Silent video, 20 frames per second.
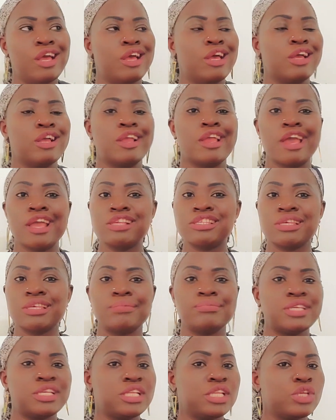Guys,
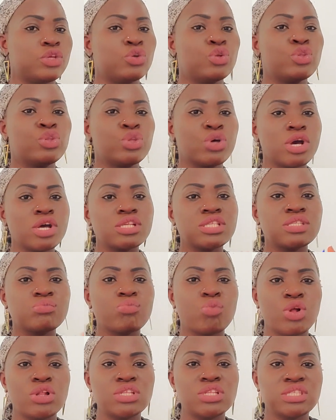I'm telling you, those
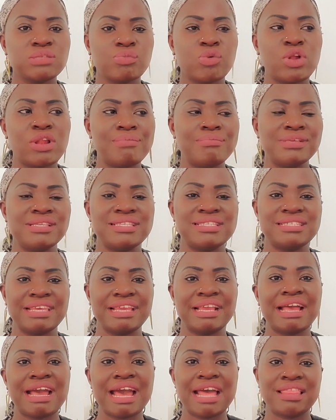small
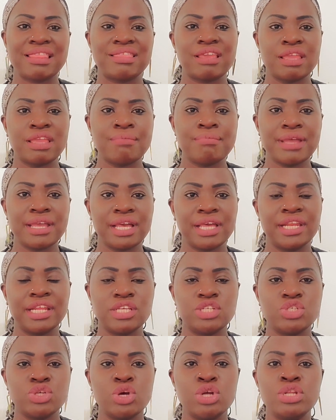mistakes at the
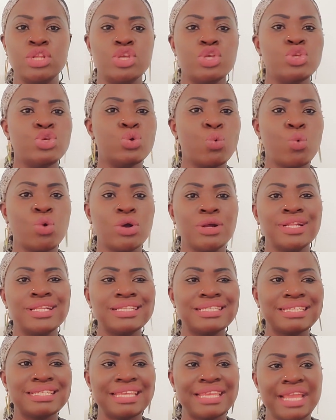immigration, you
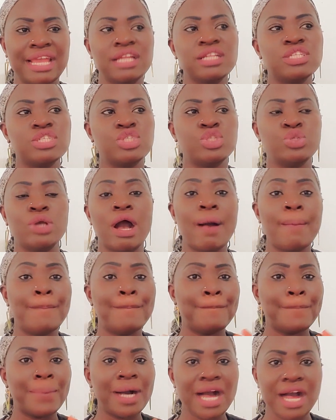won't get your
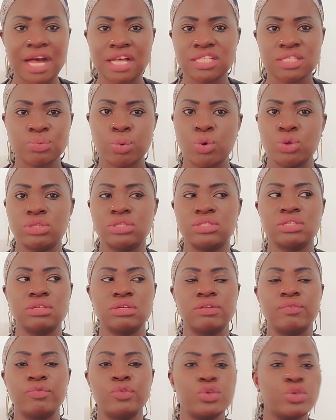passport.
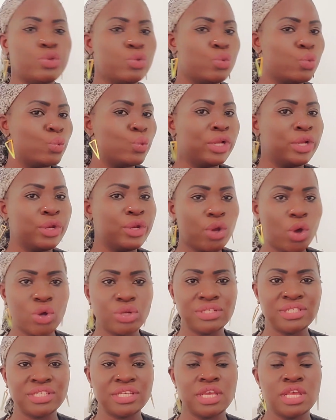You will
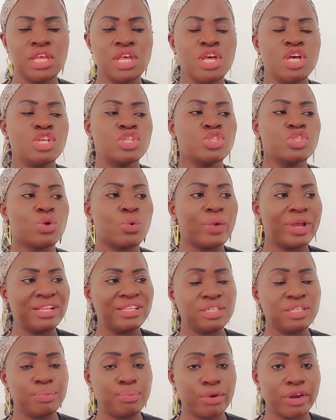not. So when
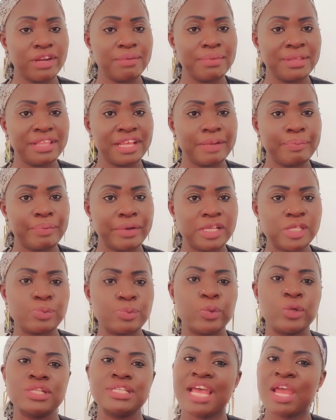she brought me that
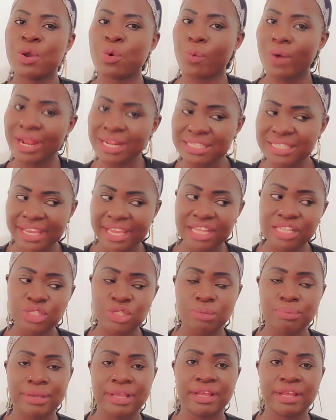passport, I went again
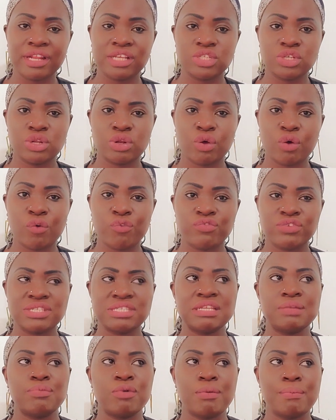to immigration office
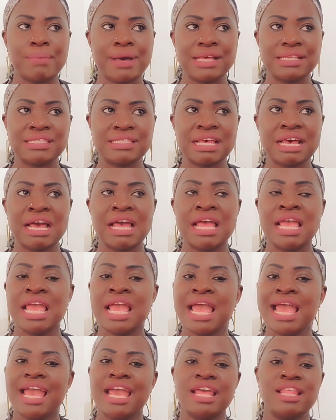in Mombasa
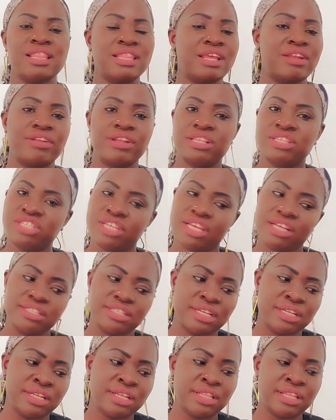and they
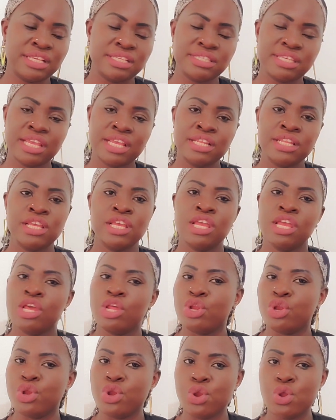rejected it. They said
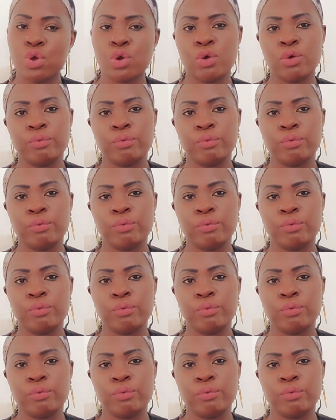no,